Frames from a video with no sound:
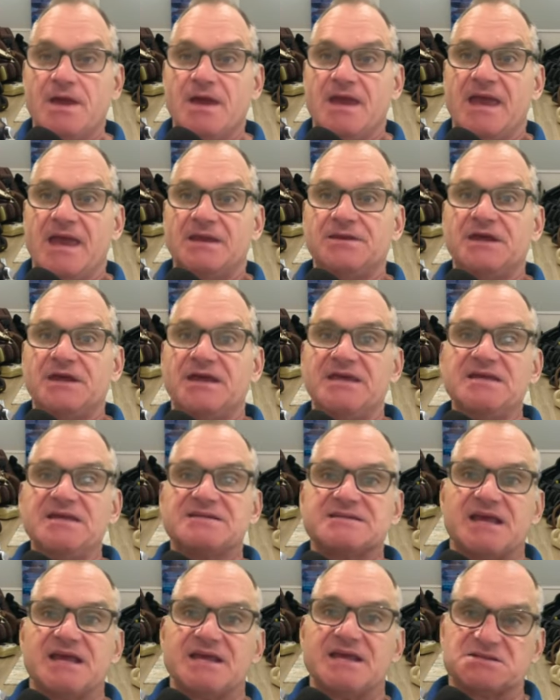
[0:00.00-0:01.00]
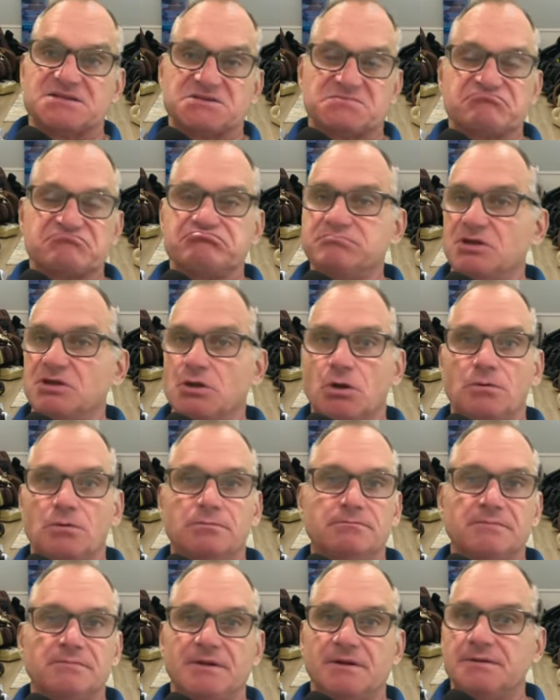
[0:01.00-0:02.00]
and uh, he says you know,
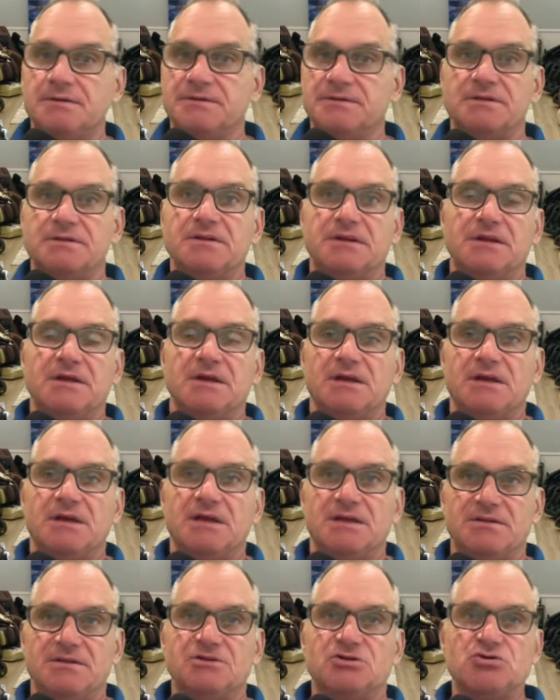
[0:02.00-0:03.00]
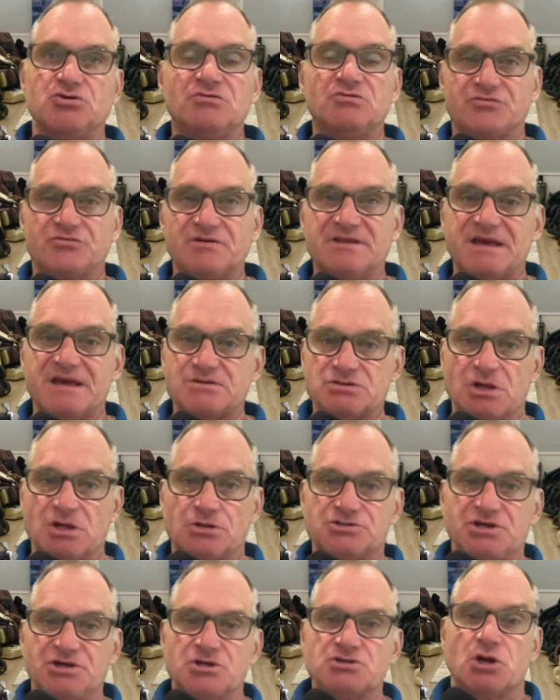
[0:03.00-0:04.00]
they're the the two three thousand dollar
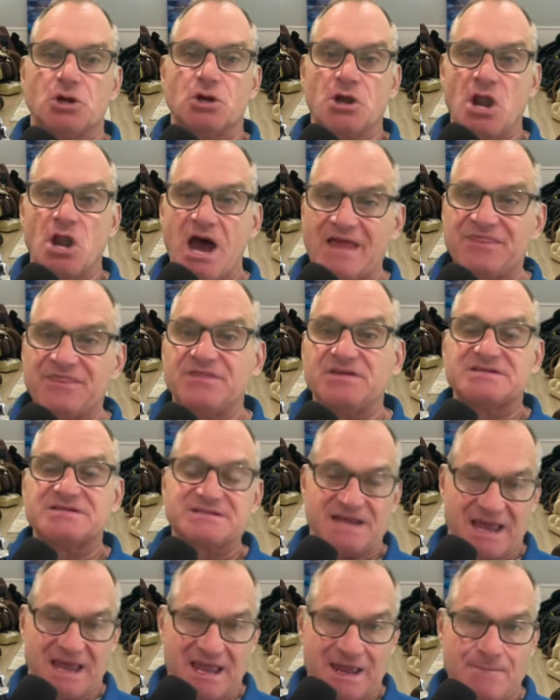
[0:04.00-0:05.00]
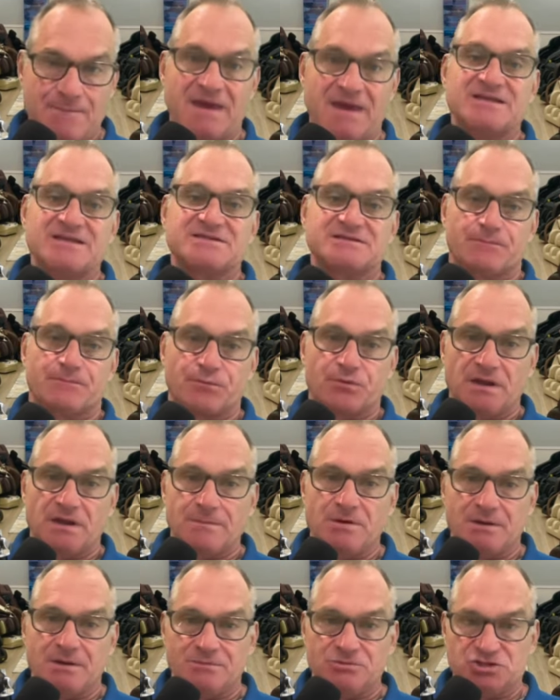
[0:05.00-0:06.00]
shares are not the same as the
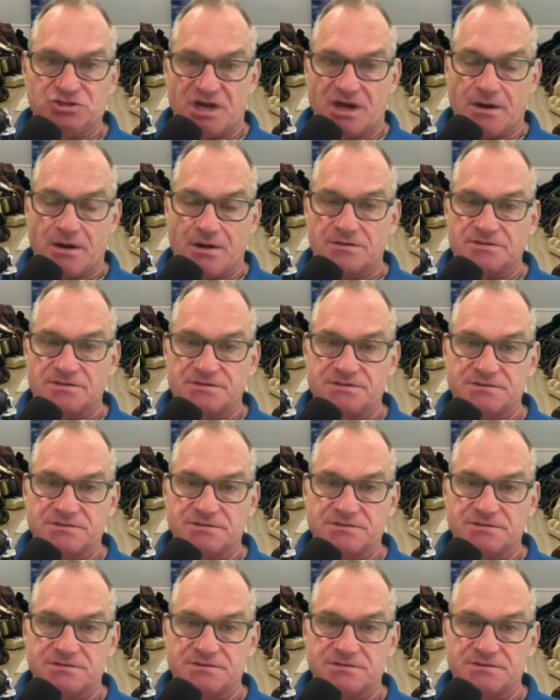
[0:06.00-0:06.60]
premium shares.